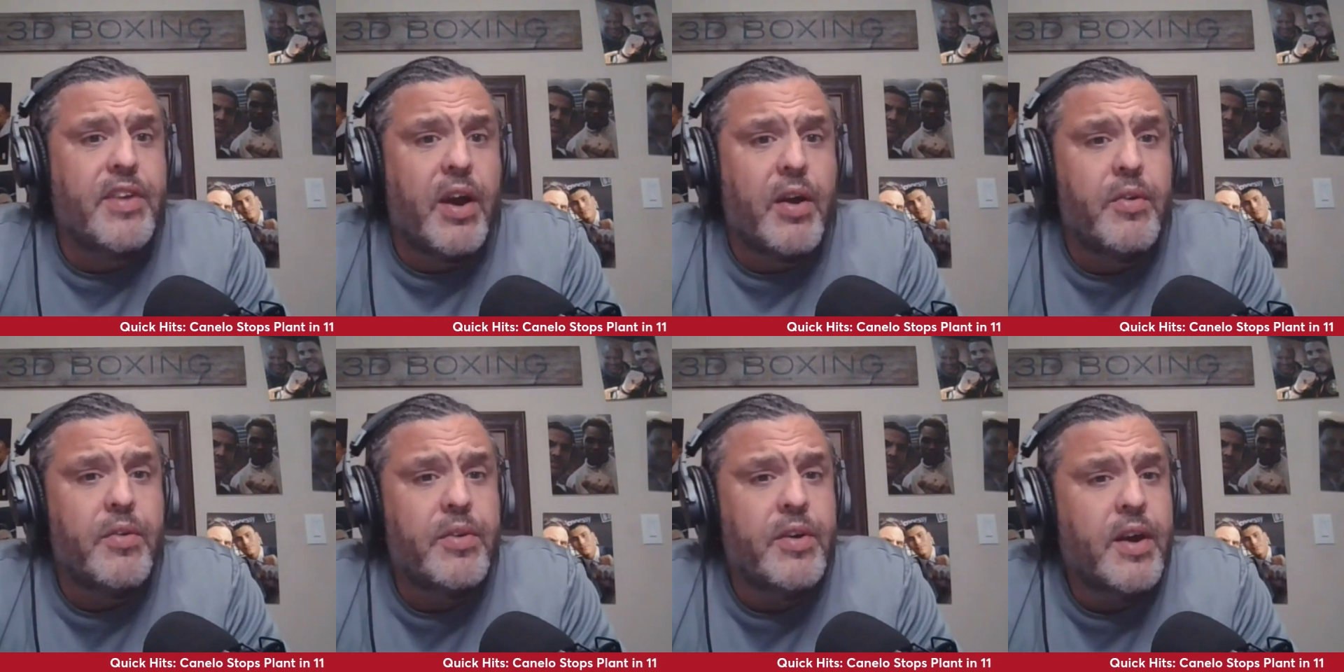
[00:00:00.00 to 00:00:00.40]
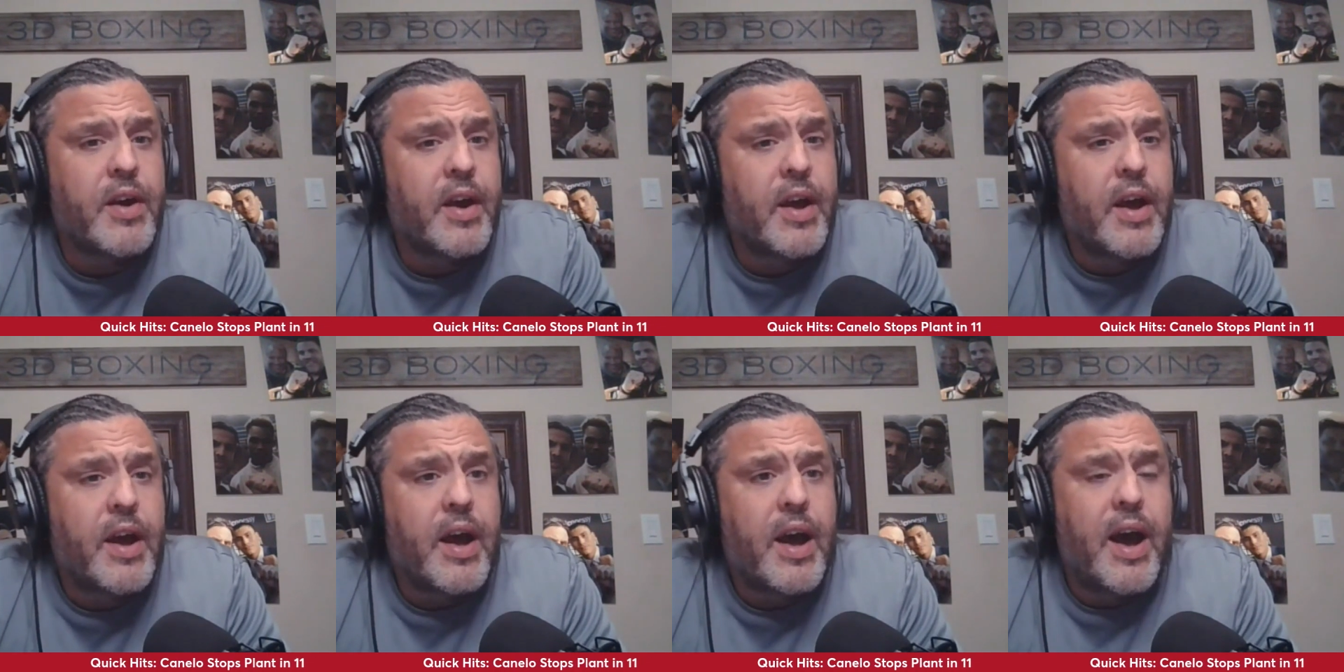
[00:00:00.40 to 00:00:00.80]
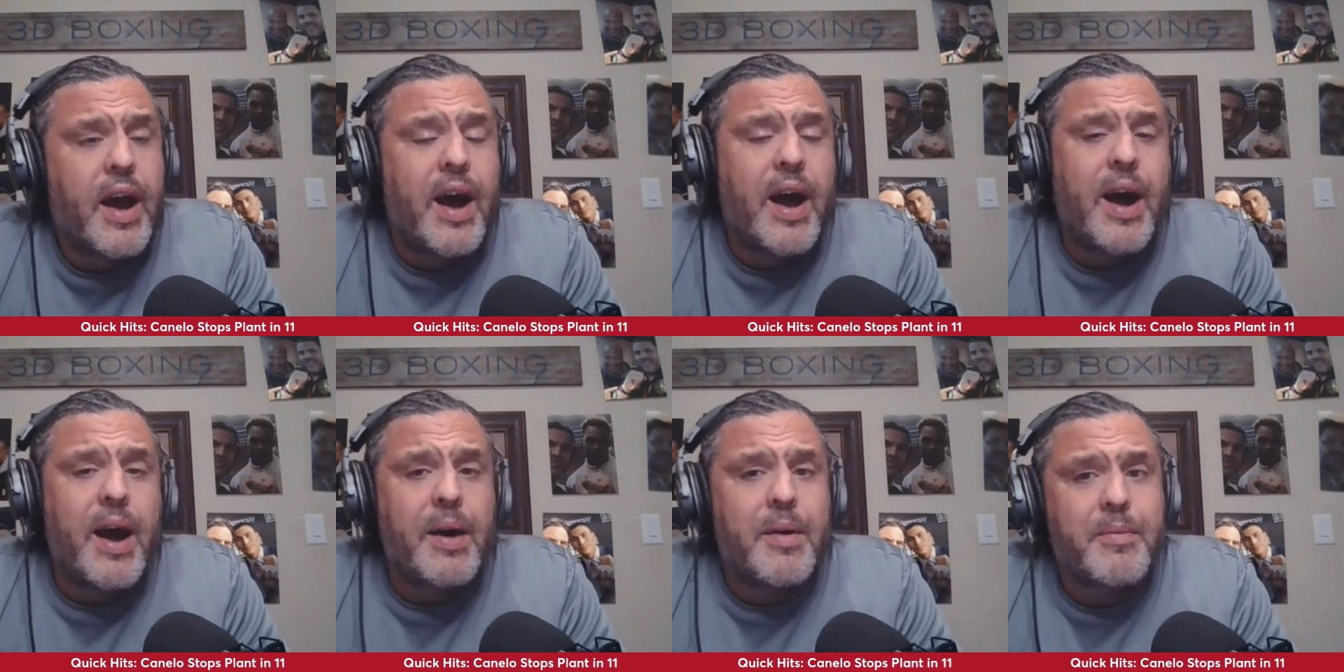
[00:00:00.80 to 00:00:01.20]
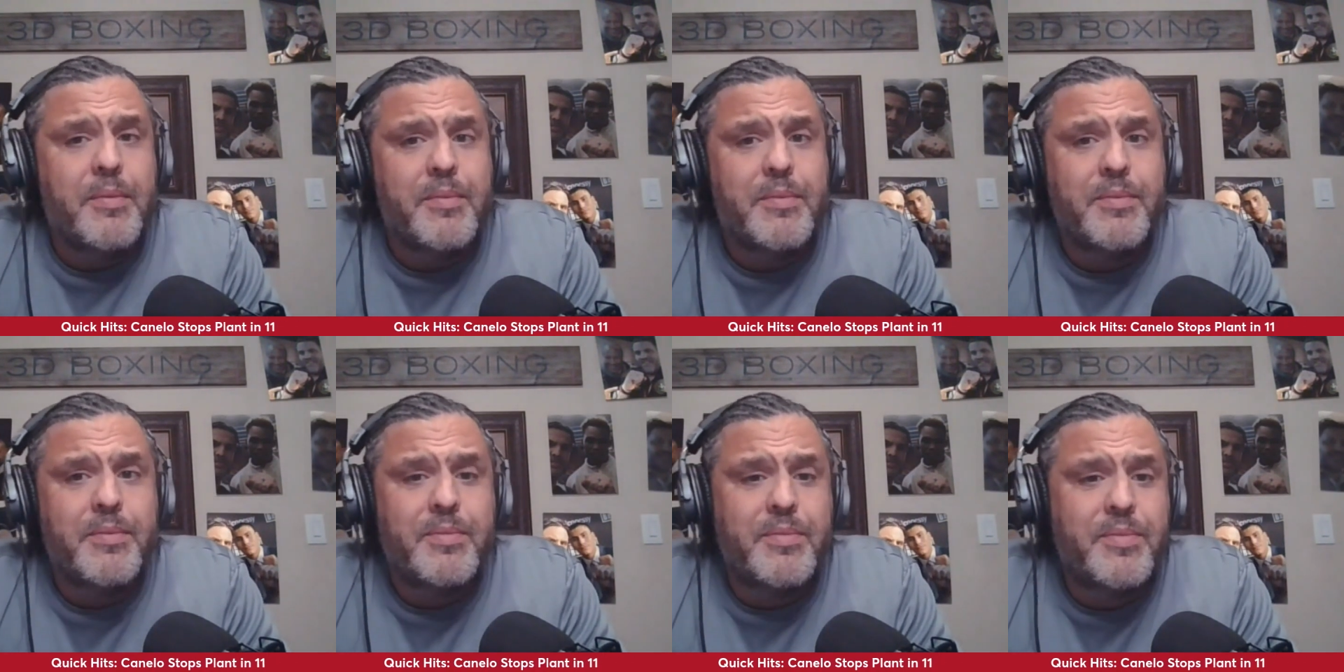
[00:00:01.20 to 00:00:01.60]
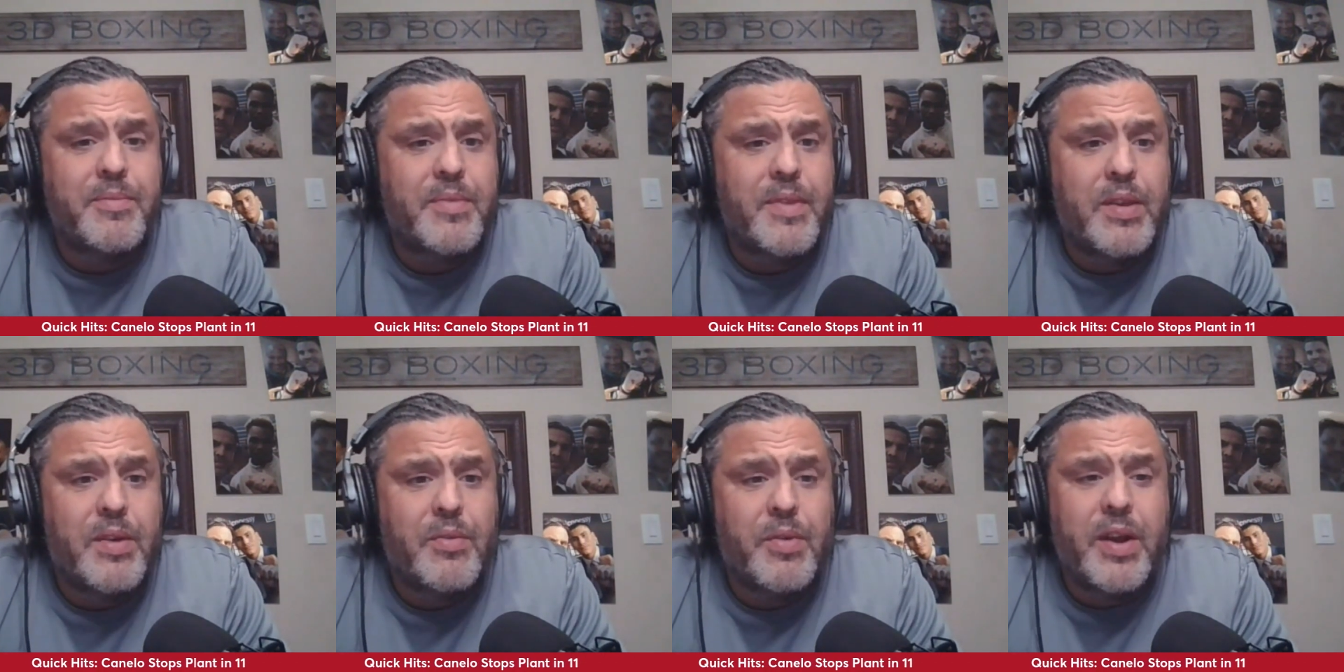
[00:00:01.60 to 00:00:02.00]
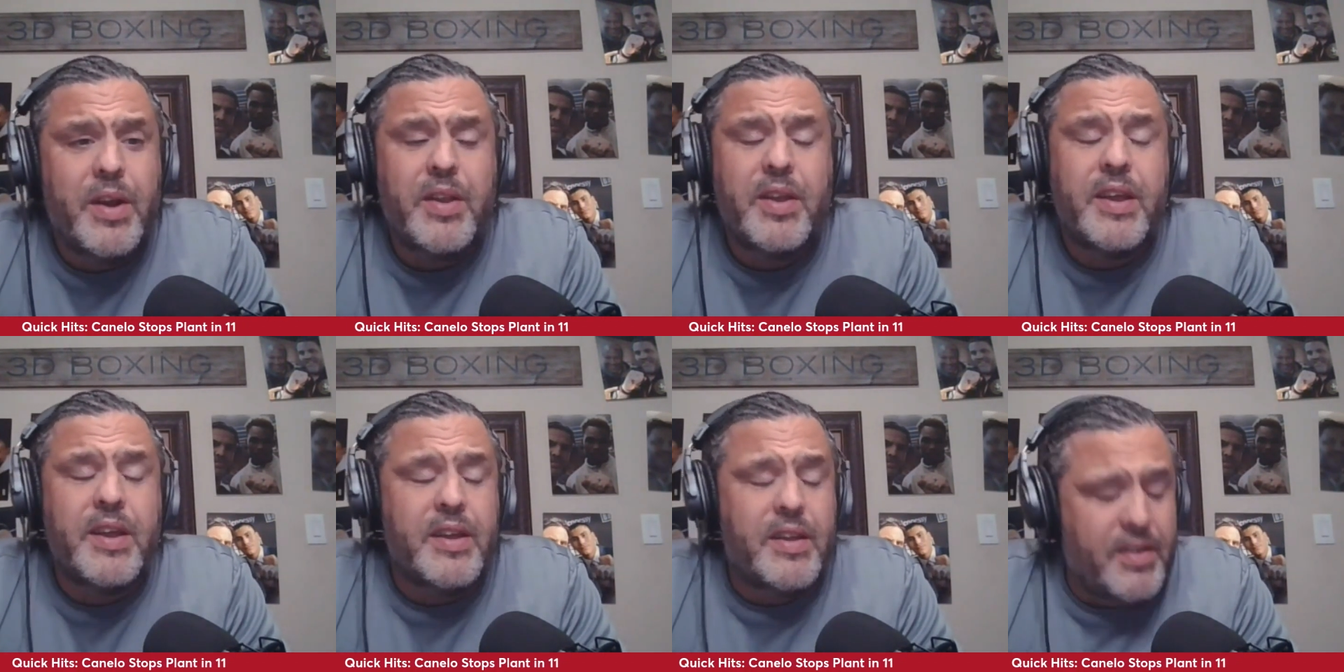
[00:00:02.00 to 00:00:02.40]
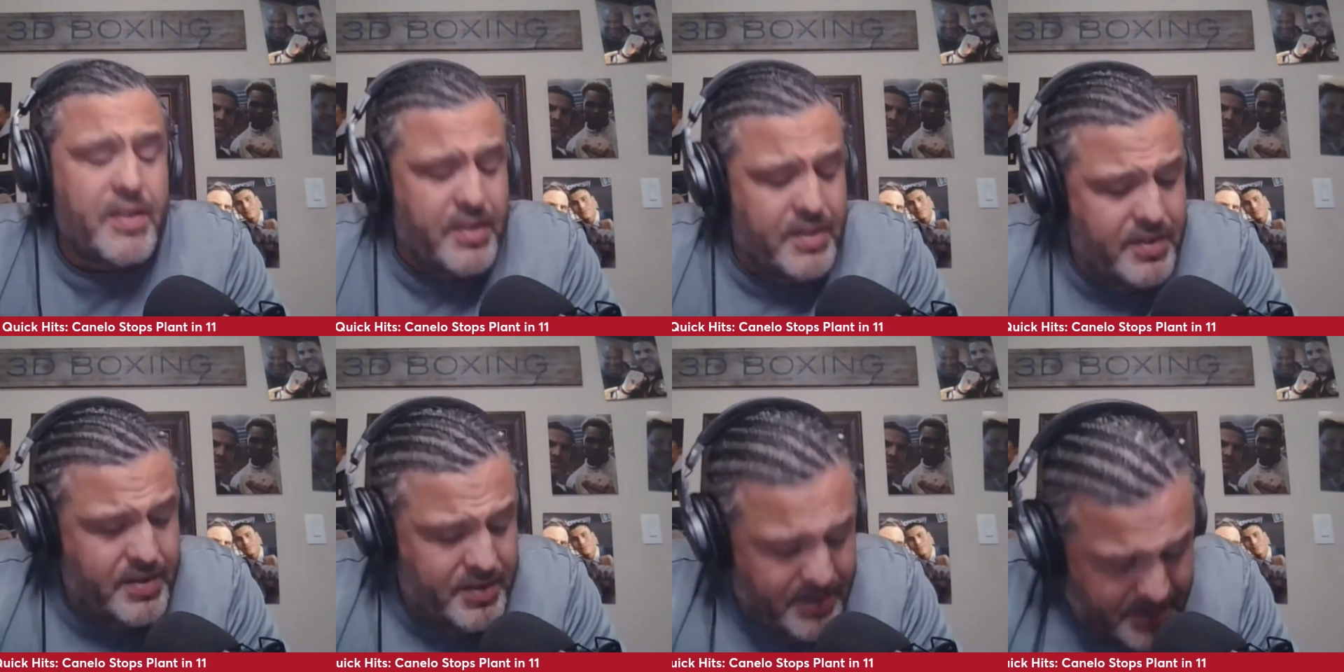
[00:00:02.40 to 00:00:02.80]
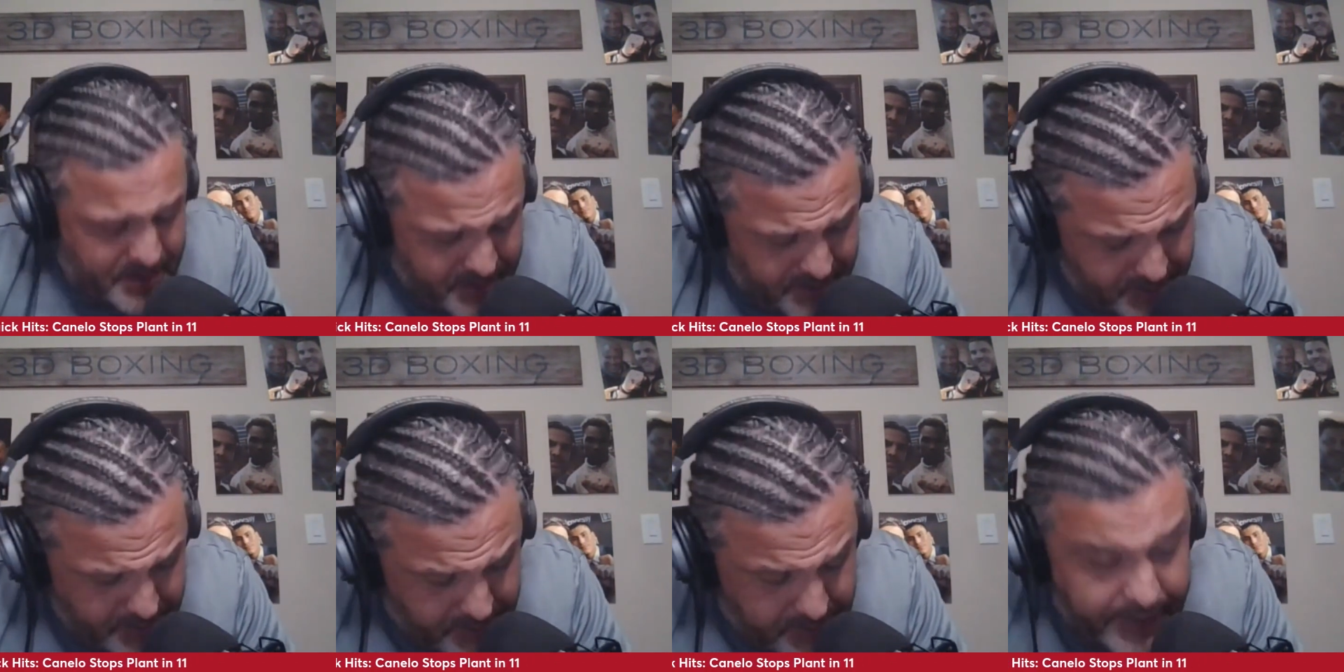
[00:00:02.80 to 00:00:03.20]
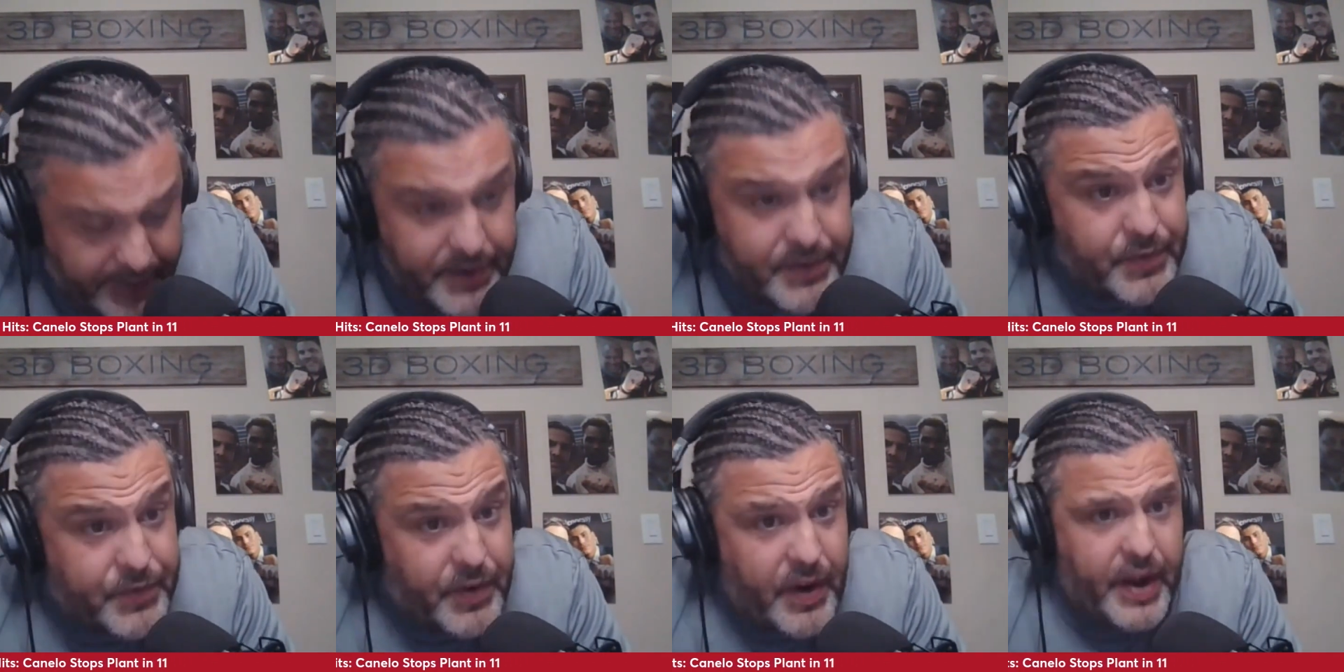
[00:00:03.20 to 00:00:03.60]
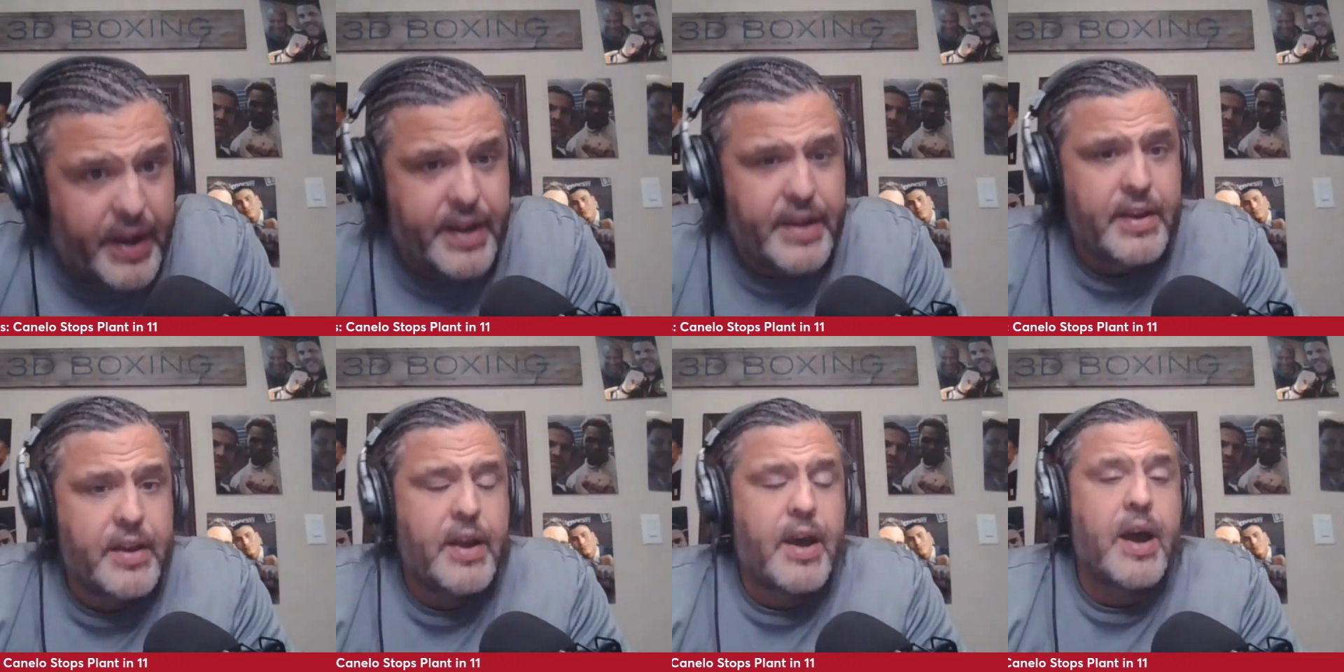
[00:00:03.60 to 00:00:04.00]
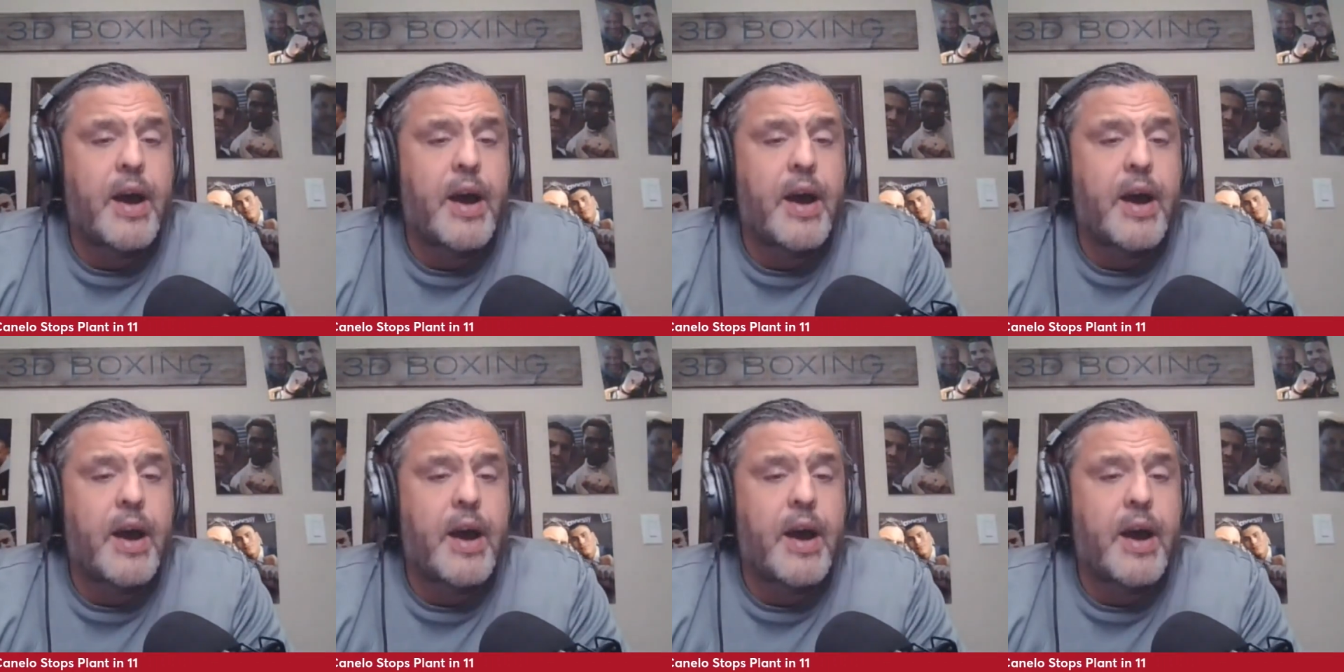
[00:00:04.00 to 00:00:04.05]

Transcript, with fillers: show. Um, really good fight.